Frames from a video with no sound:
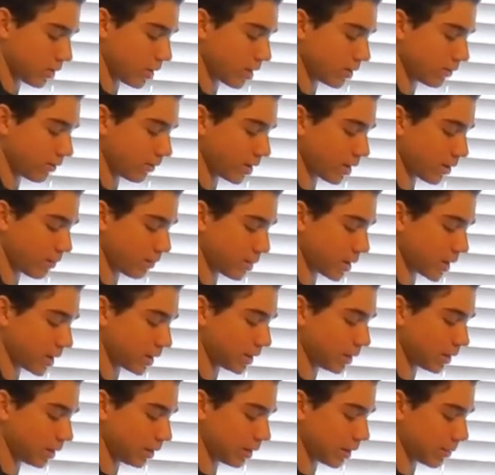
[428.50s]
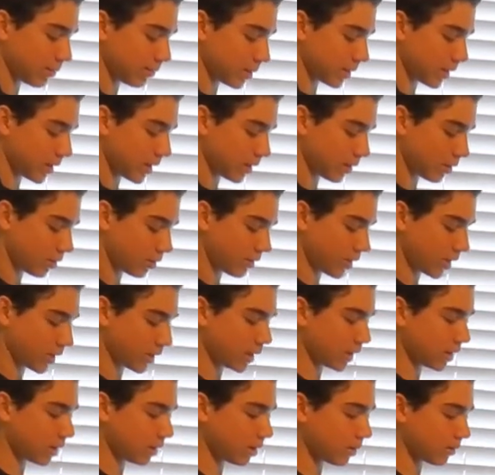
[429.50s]
I've got my little leopard gecko
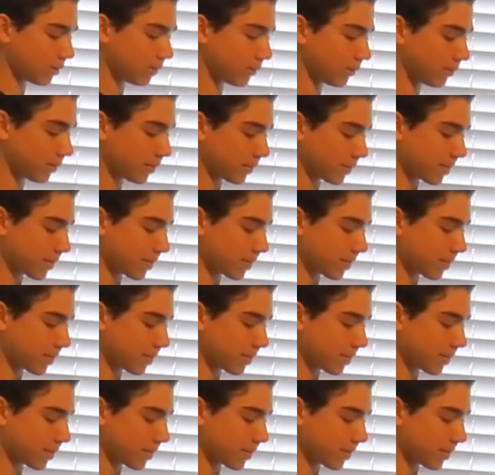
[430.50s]
right here.